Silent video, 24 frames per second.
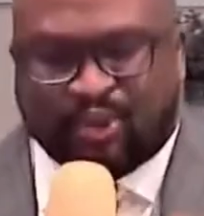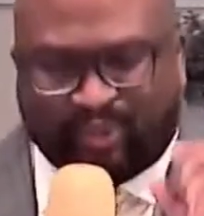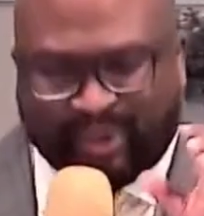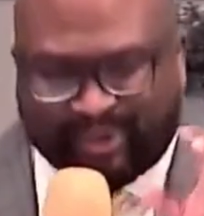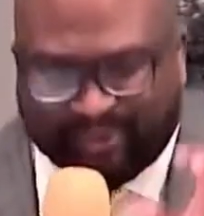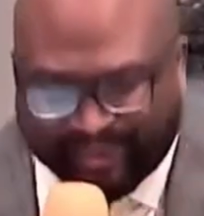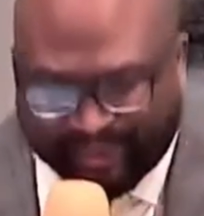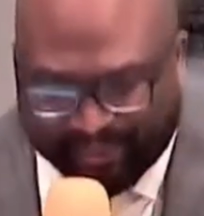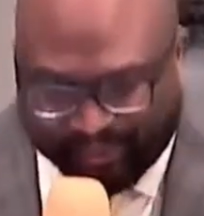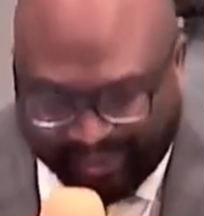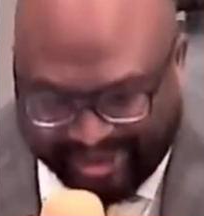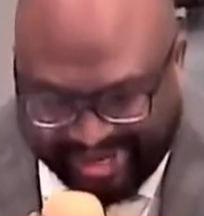when
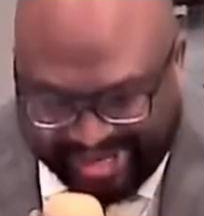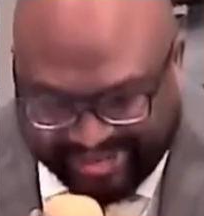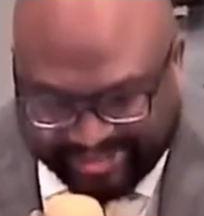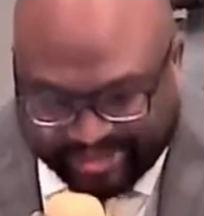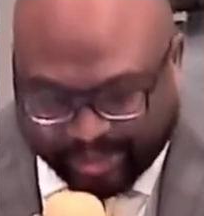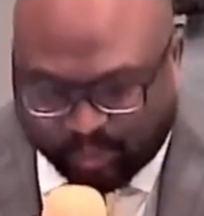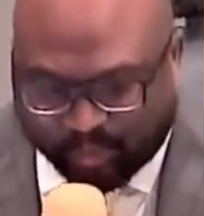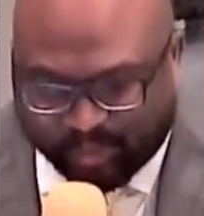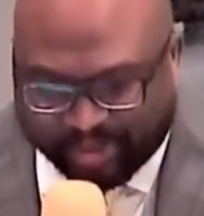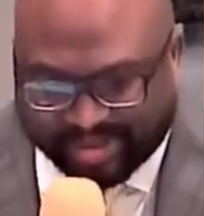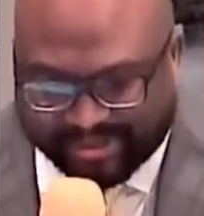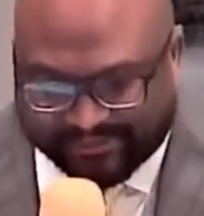we read
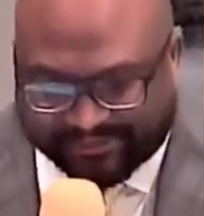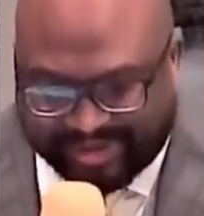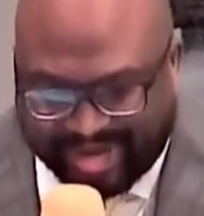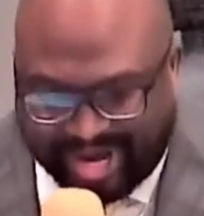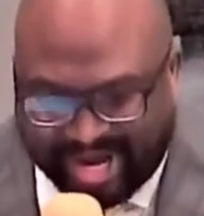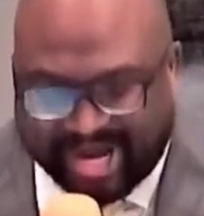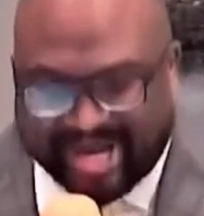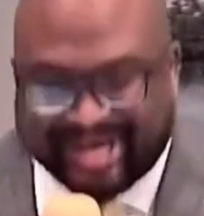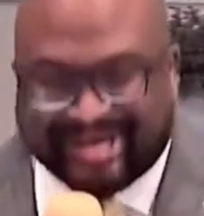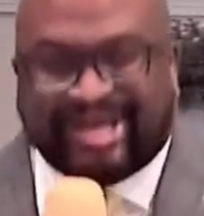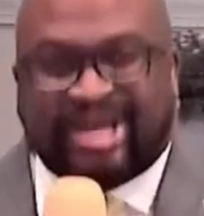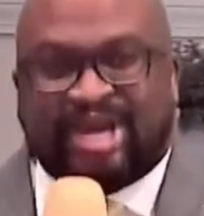the word of
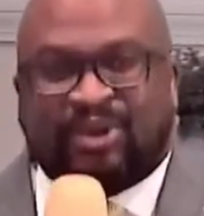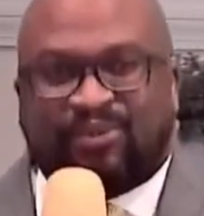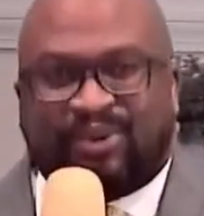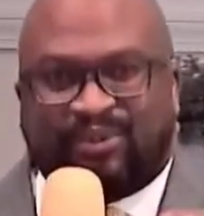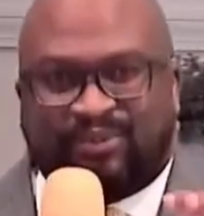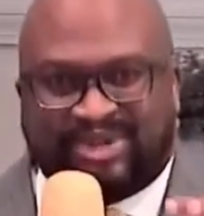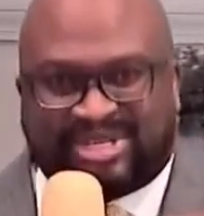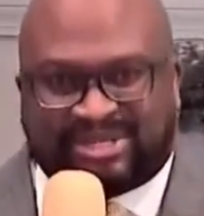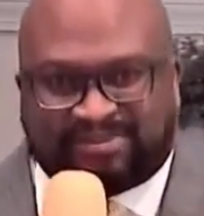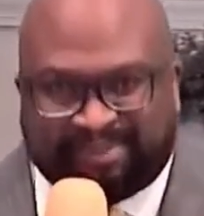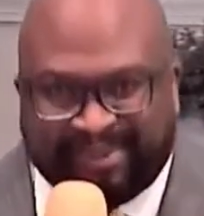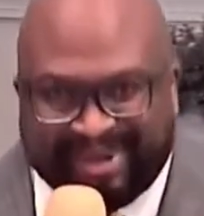God, when
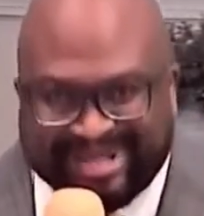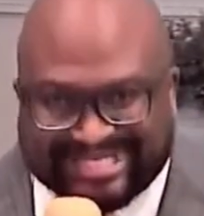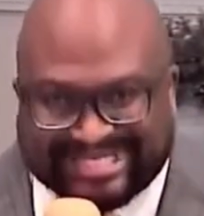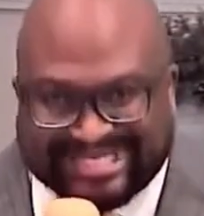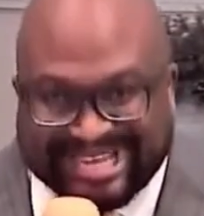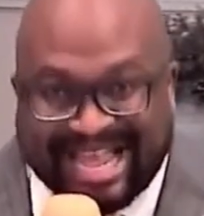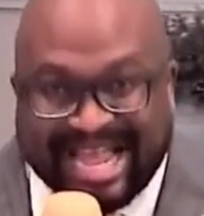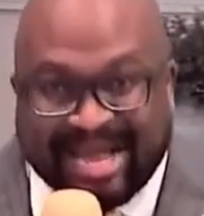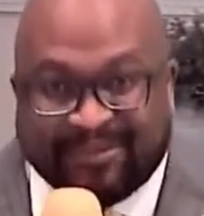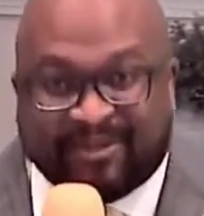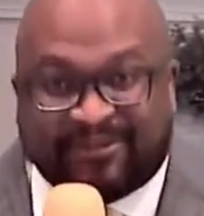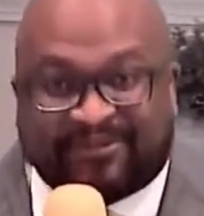we spend
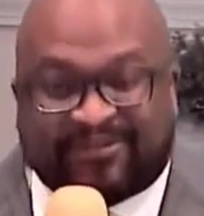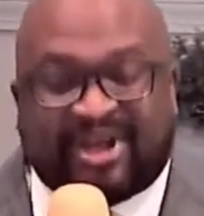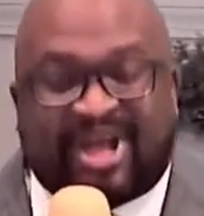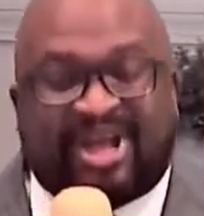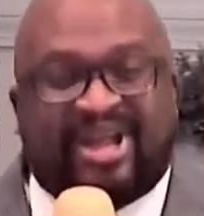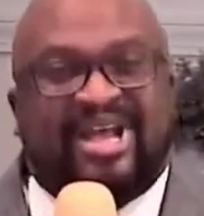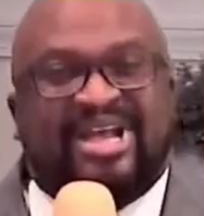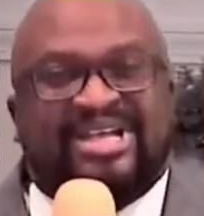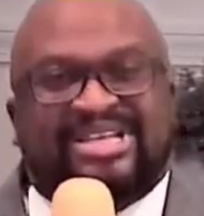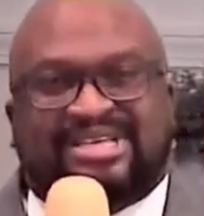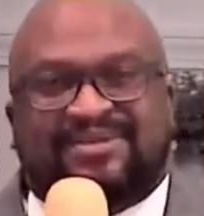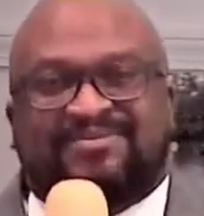time with
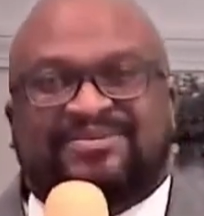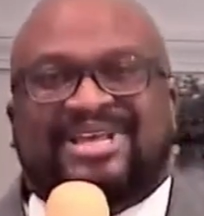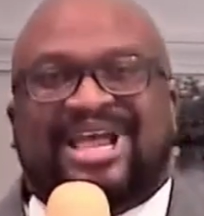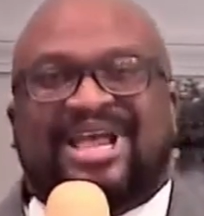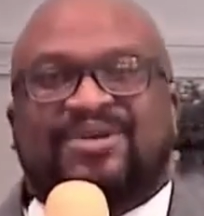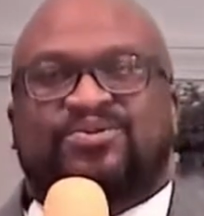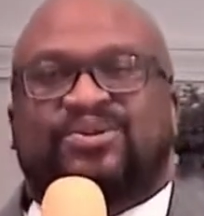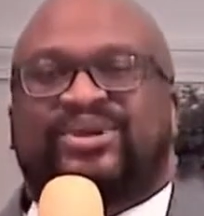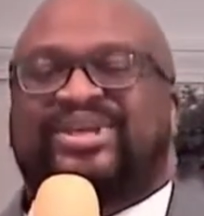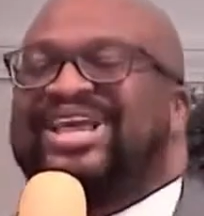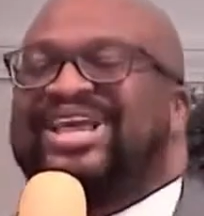God. Sometimes we